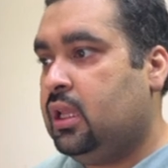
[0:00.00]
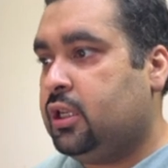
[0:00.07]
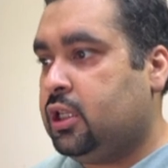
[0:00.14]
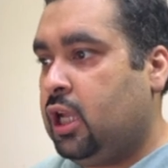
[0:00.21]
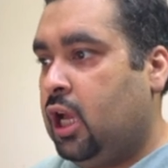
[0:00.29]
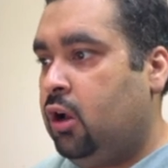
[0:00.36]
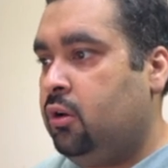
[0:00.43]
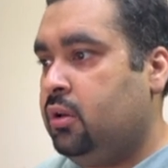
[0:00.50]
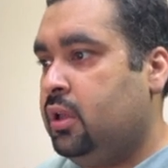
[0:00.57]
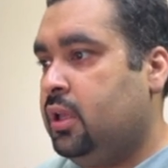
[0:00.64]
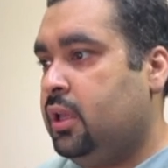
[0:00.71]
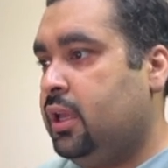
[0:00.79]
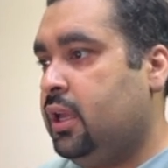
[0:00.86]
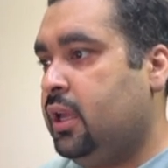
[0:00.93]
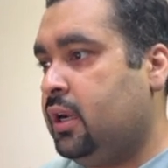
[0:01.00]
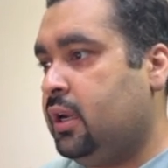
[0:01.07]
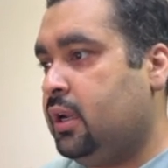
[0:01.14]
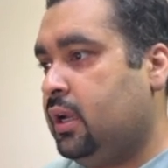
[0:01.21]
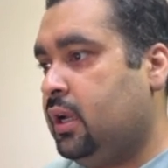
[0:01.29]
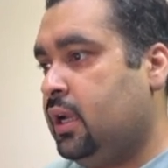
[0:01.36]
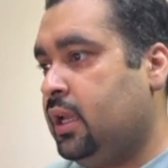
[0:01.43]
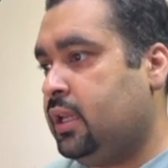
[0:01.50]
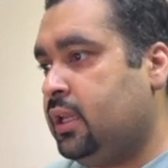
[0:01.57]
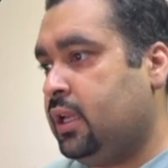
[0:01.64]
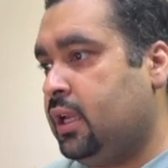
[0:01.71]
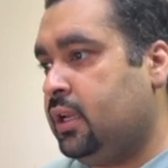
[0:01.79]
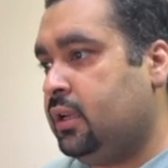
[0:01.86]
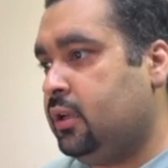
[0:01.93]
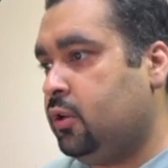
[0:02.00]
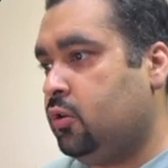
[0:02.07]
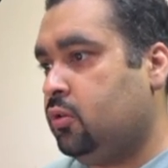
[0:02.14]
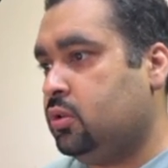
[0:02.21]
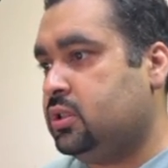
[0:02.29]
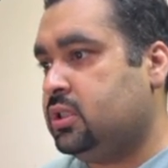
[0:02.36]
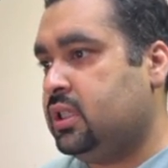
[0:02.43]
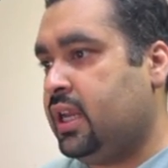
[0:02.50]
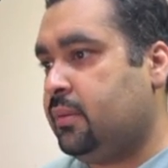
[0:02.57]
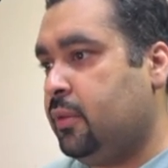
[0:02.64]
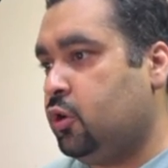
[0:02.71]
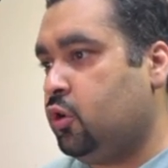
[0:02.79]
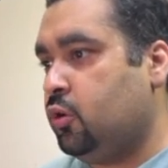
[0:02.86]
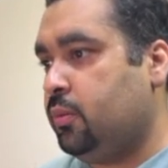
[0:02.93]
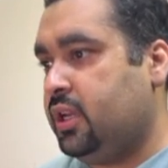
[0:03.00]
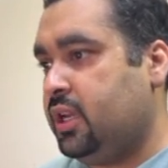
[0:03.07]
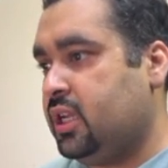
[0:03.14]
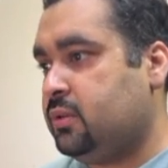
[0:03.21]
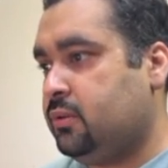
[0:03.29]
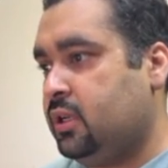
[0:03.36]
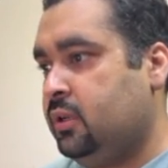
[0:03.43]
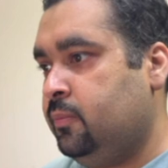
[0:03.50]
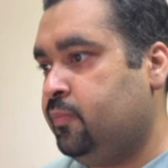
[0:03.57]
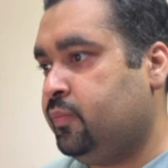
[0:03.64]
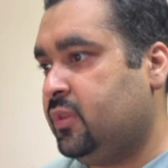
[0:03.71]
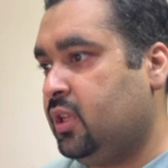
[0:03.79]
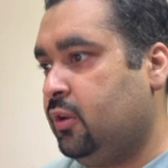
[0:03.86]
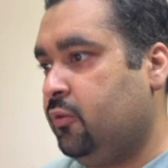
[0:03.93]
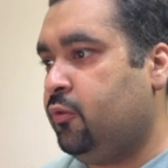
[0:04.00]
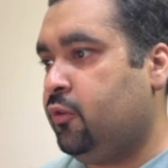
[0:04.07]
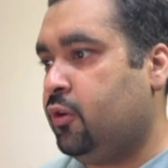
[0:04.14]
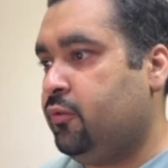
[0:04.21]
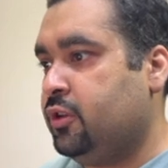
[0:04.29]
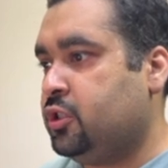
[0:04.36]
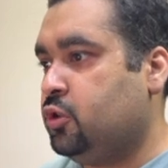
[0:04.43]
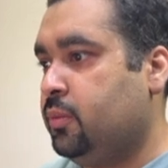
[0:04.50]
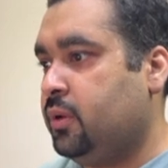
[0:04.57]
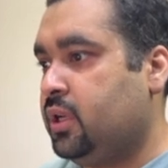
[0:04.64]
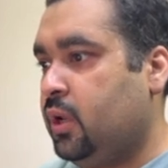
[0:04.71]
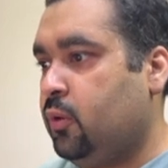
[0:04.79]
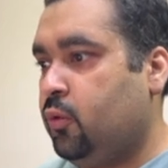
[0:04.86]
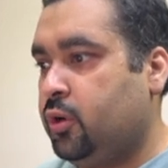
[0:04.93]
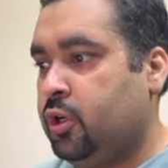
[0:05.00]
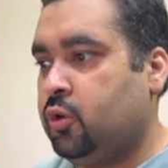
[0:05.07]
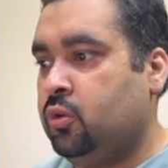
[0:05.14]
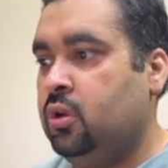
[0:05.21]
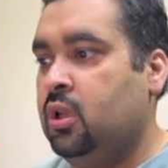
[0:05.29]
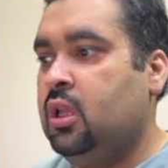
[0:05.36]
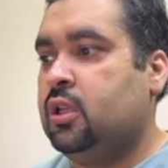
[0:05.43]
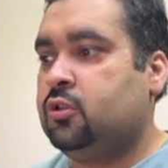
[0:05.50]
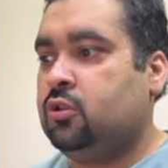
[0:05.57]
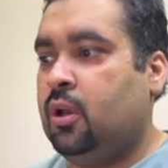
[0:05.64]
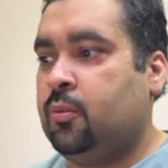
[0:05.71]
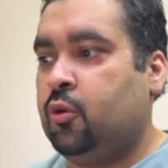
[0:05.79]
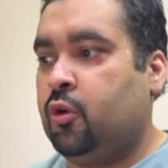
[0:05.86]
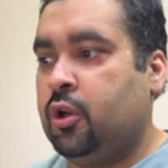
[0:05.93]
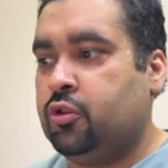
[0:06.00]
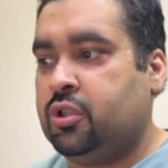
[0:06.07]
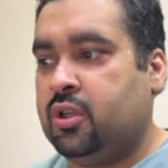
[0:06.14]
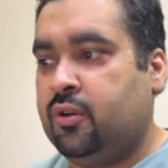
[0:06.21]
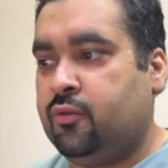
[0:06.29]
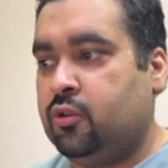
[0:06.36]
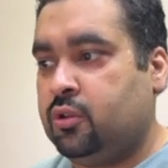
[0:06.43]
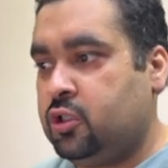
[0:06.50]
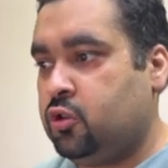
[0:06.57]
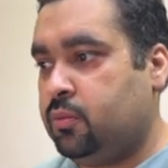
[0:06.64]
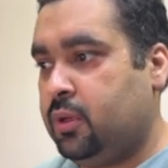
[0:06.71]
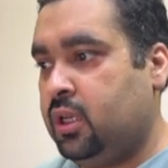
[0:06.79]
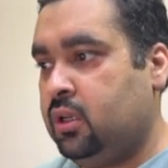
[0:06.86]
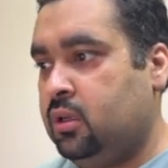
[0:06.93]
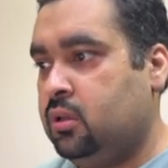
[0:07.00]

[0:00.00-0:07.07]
Now here I can, you know, select my domain as well, for which domain I wanted to. So I'm going to shift to this domain.